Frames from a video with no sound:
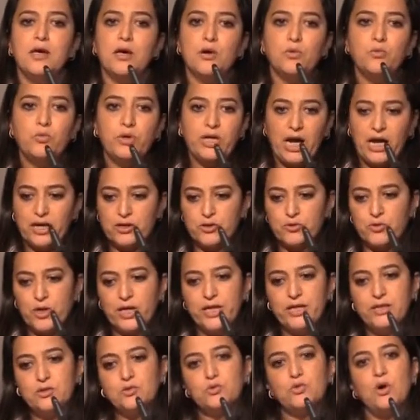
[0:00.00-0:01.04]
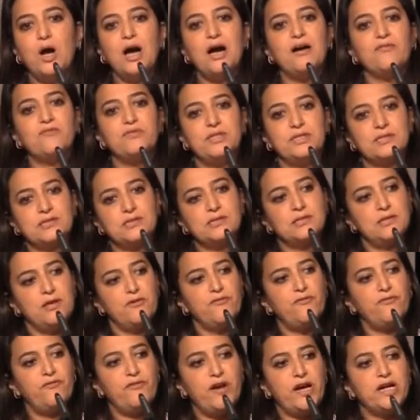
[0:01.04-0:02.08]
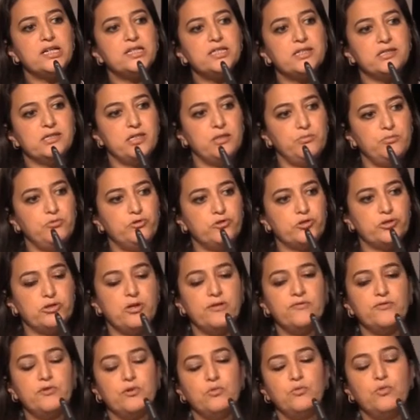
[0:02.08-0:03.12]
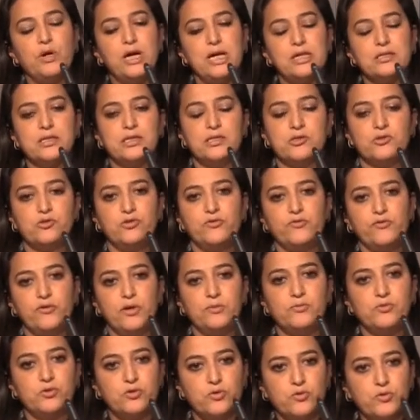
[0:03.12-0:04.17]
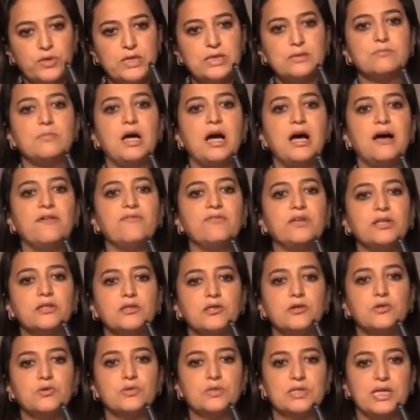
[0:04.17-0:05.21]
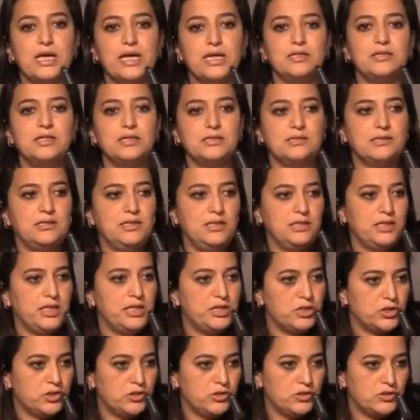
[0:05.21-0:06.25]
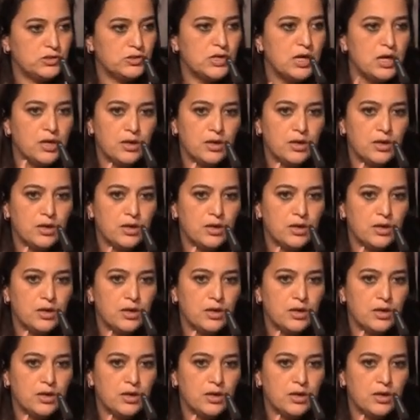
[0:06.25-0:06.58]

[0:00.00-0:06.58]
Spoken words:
we are trying to have this fair distribution of the wealth issued from tourism, having those 8 destinations